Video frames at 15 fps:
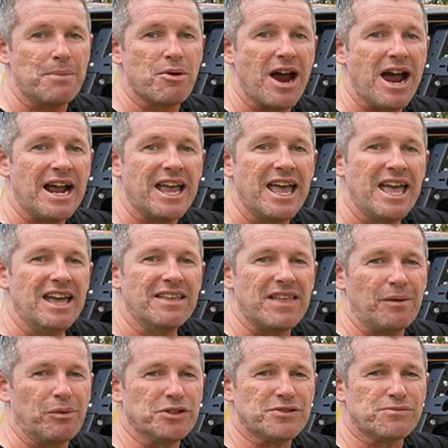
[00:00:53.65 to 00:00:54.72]
rack
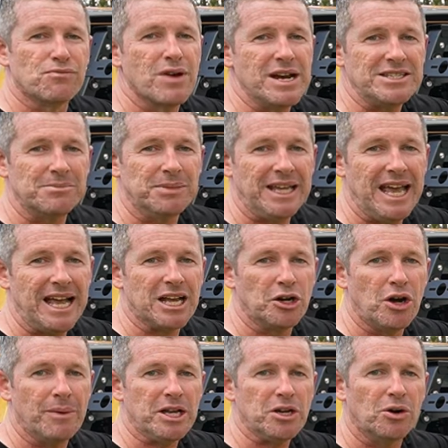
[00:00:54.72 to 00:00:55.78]
that was reasonably
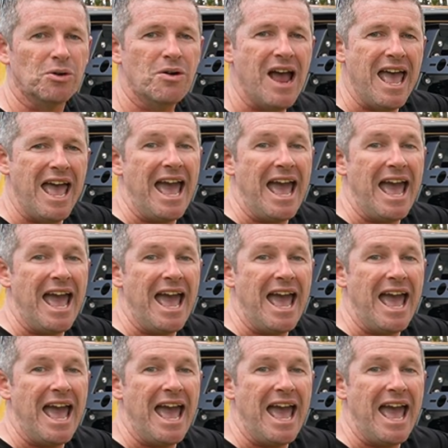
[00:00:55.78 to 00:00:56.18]
economical